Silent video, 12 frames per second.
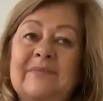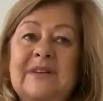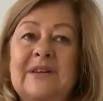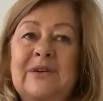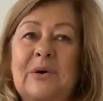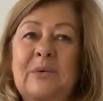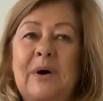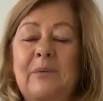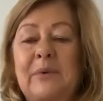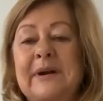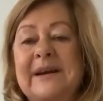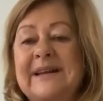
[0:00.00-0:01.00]
You know what?
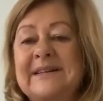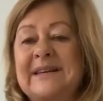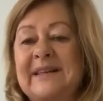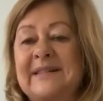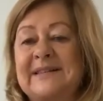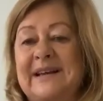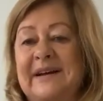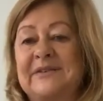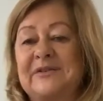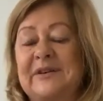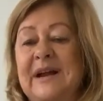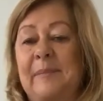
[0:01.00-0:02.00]
We need to get this
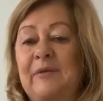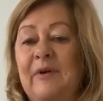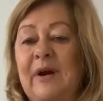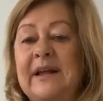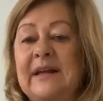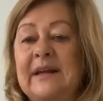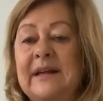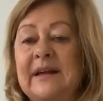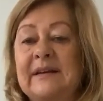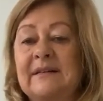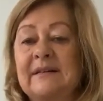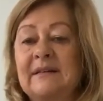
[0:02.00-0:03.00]
country up and running
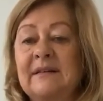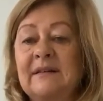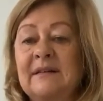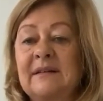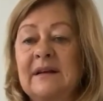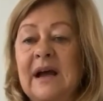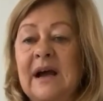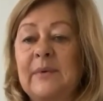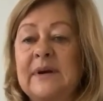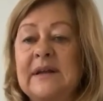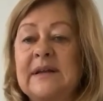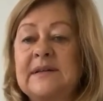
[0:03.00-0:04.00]
again, and
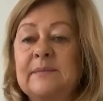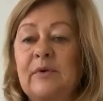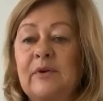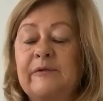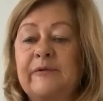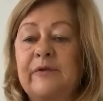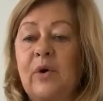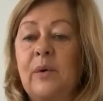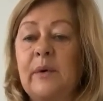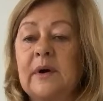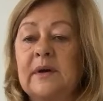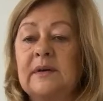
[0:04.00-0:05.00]
we need to move
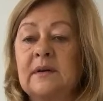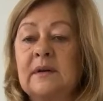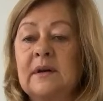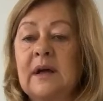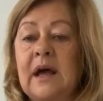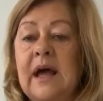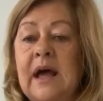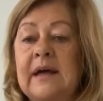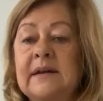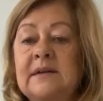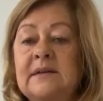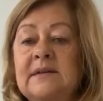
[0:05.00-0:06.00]
forward.
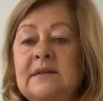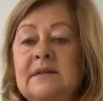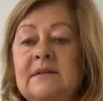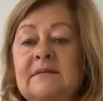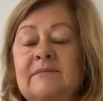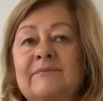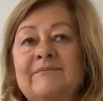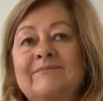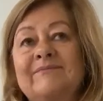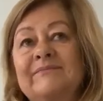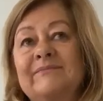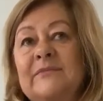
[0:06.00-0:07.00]
And
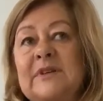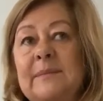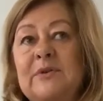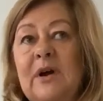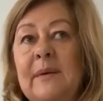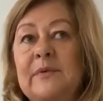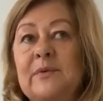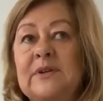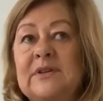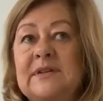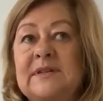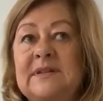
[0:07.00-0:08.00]
sometimes we
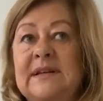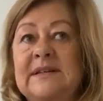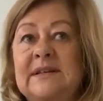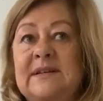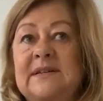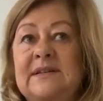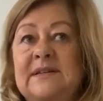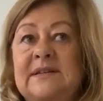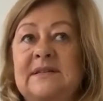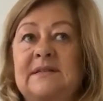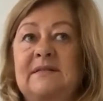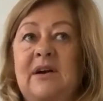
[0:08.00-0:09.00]
just need to
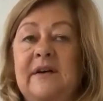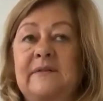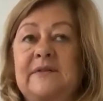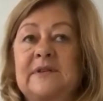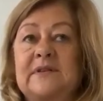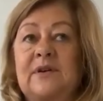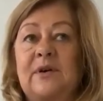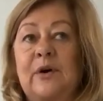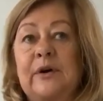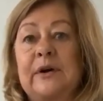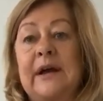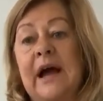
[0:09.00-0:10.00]
just go,
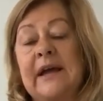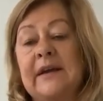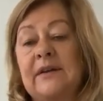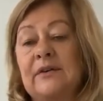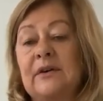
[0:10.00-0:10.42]
okay,